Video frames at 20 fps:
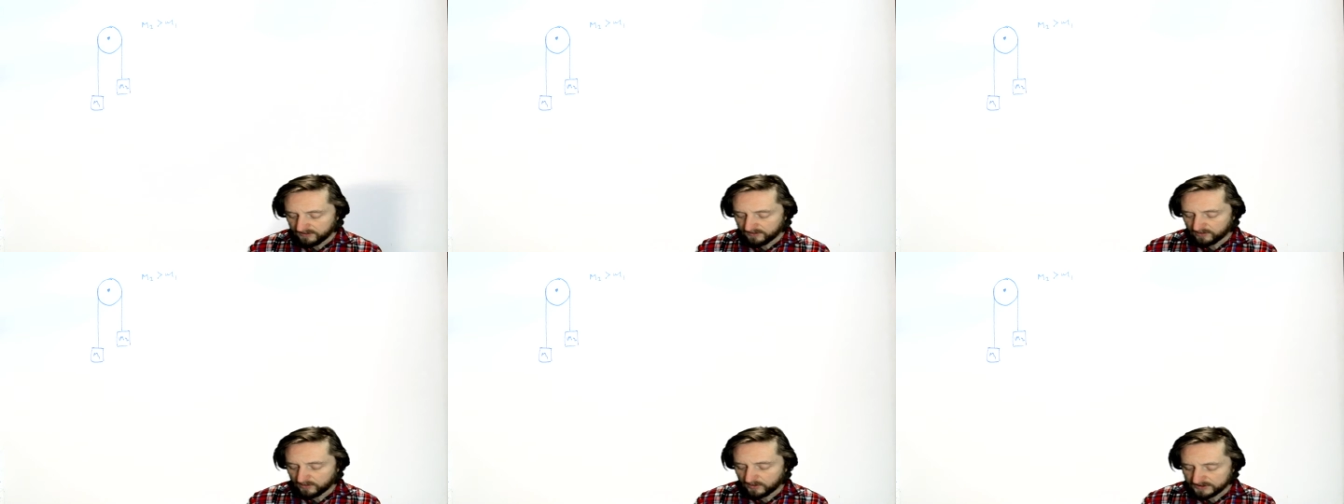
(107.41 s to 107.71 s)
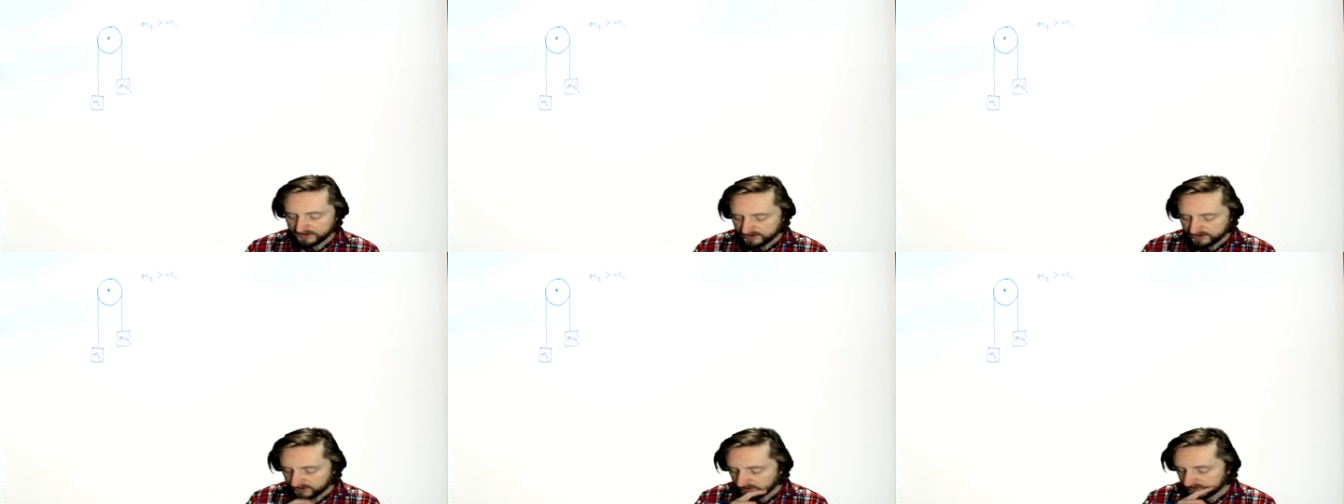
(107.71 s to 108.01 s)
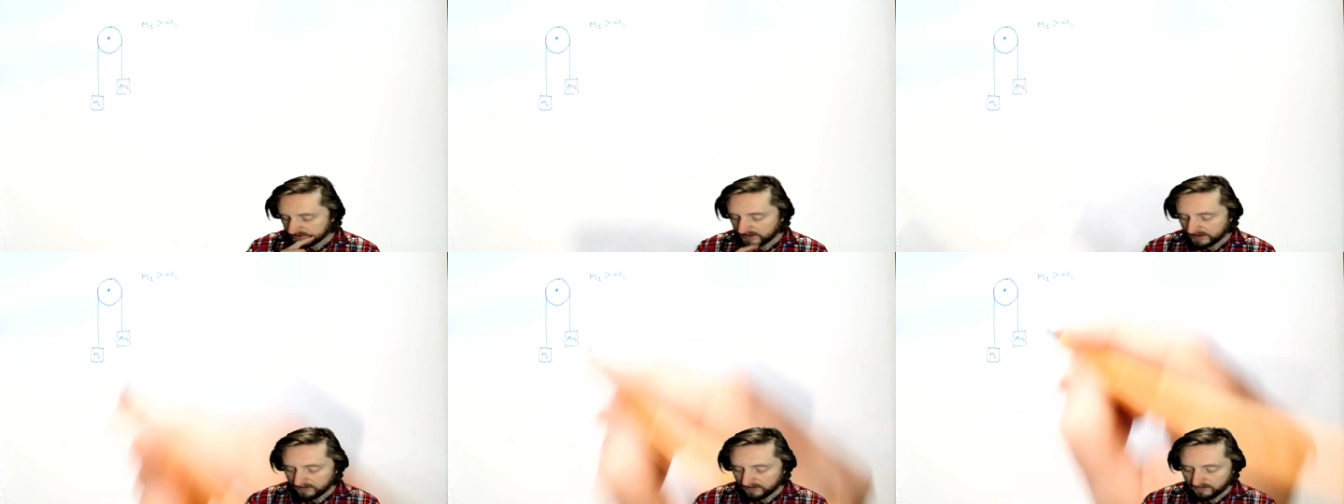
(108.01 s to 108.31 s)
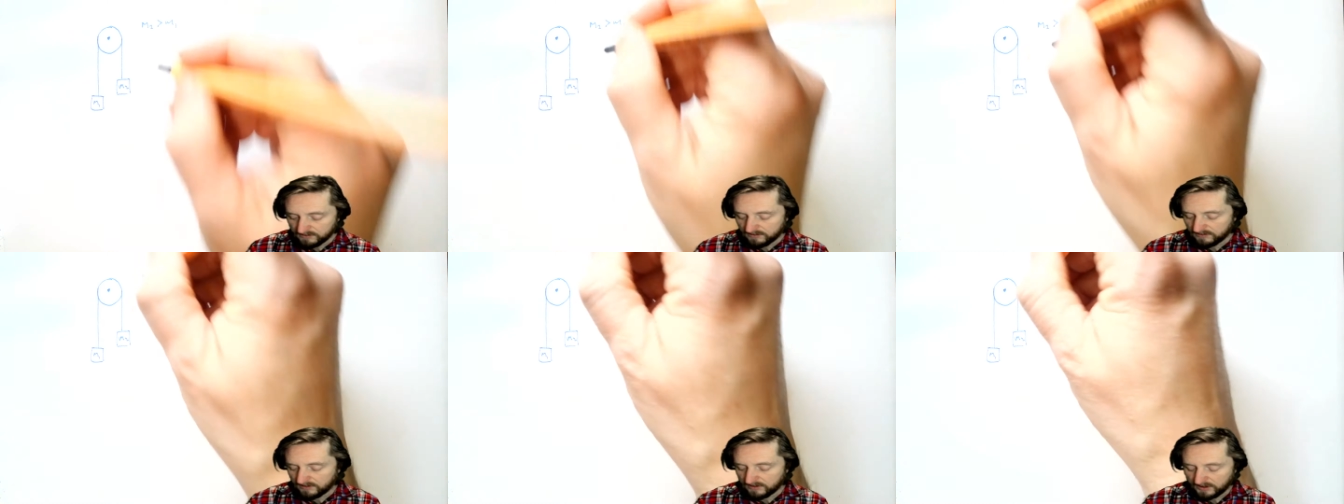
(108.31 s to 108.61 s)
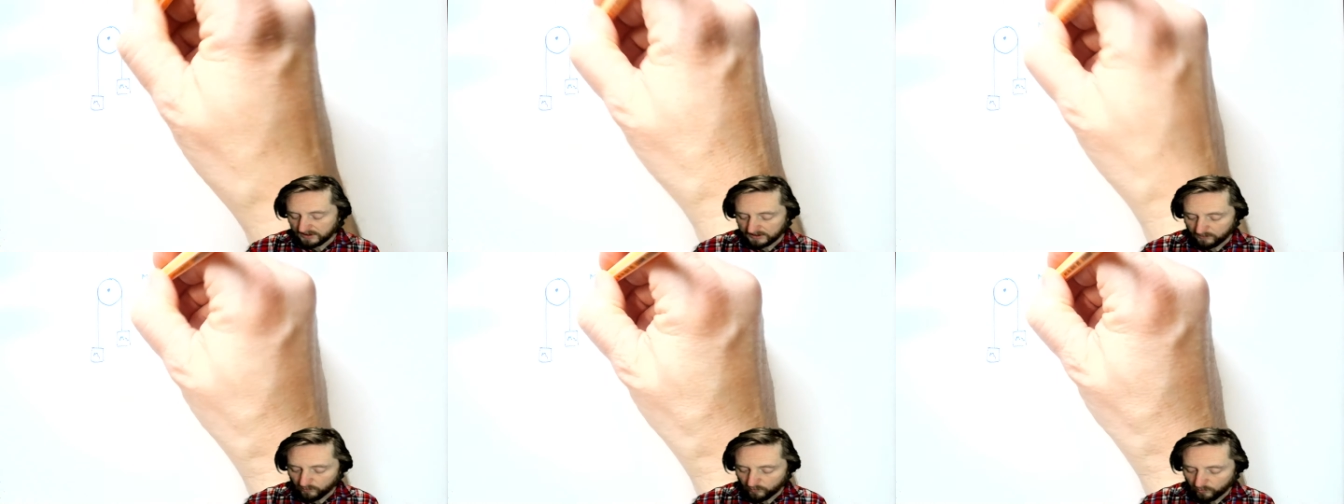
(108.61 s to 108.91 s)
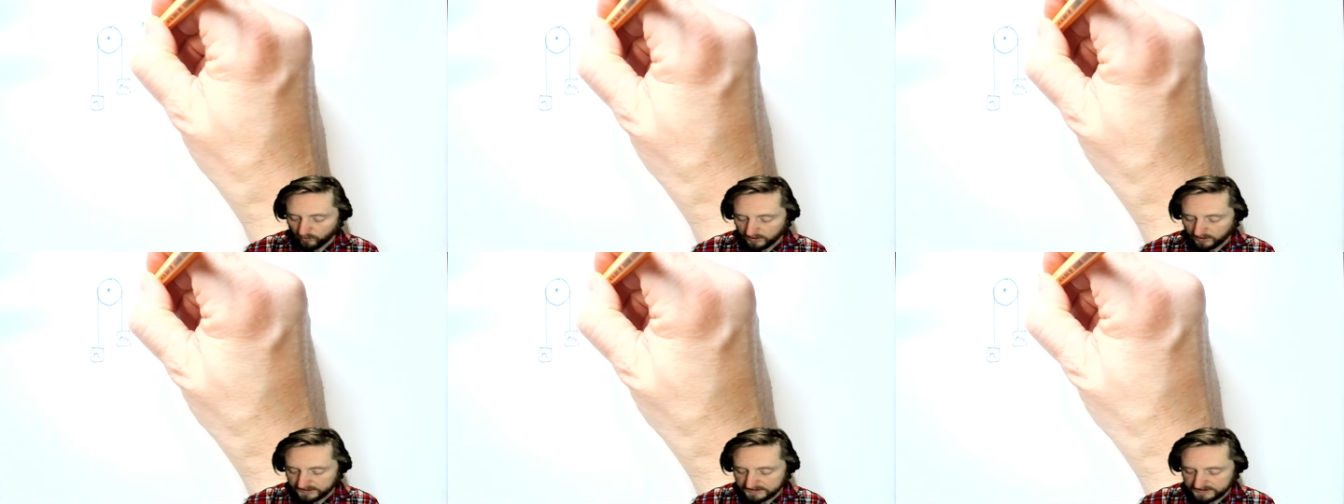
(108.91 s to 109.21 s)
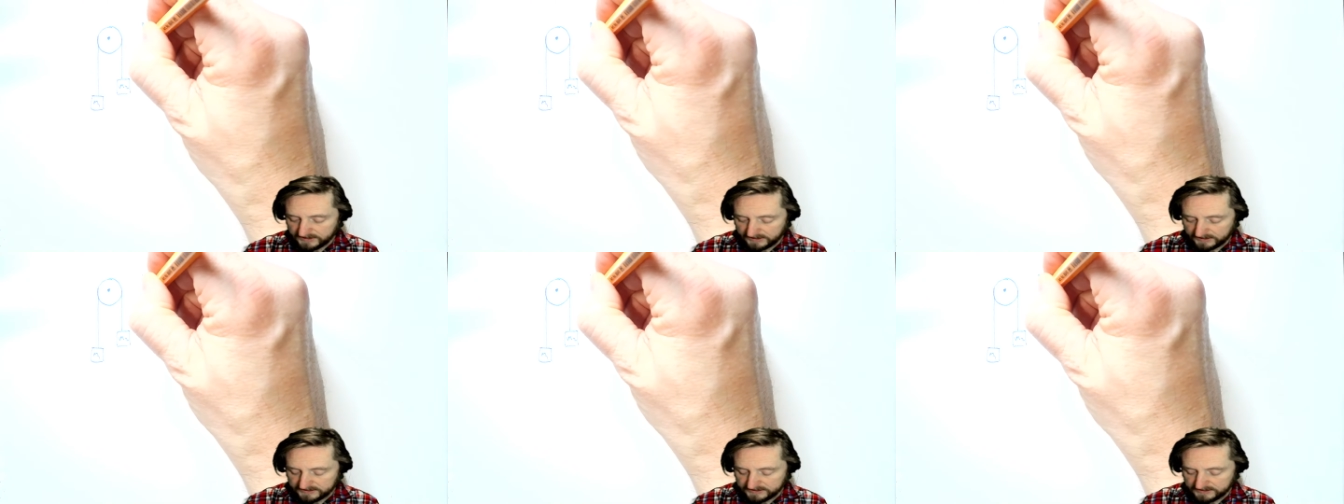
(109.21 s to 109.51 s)
question is, like, what is the
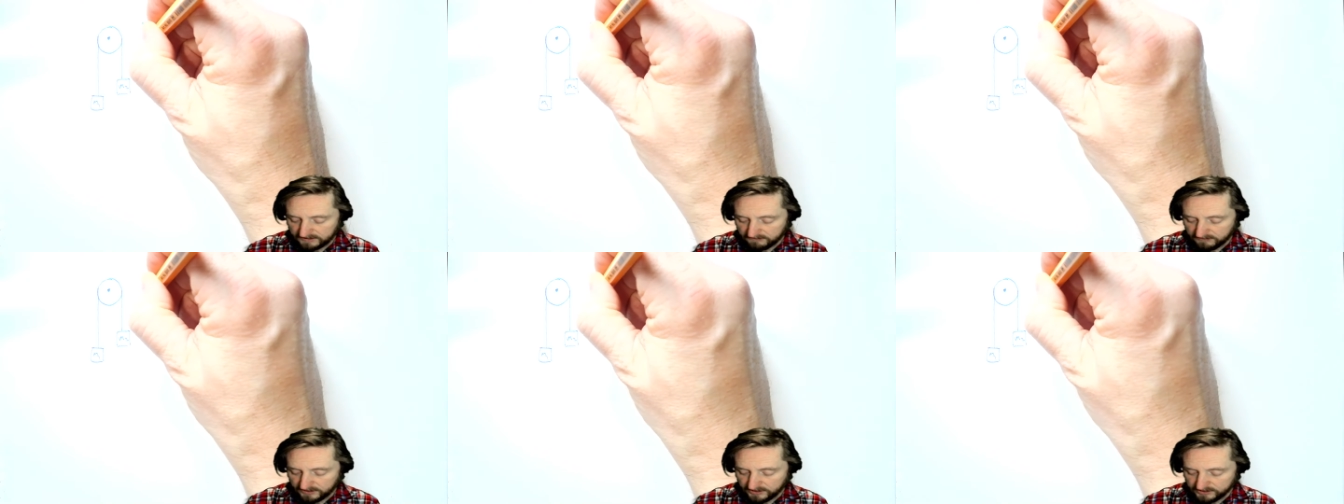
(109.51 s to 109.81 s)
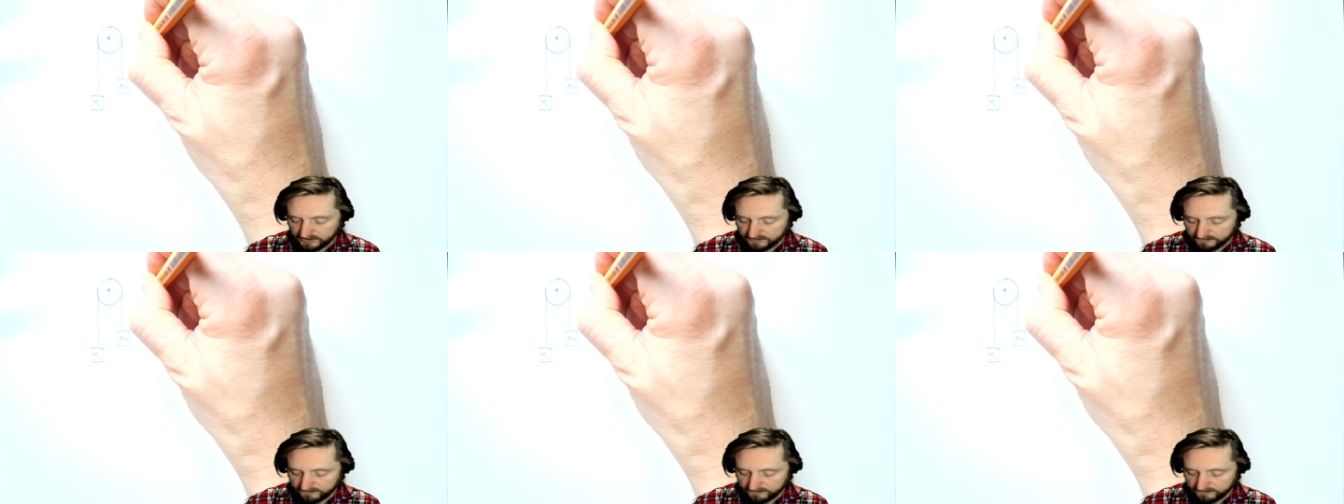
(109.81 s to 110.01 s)
acceleration?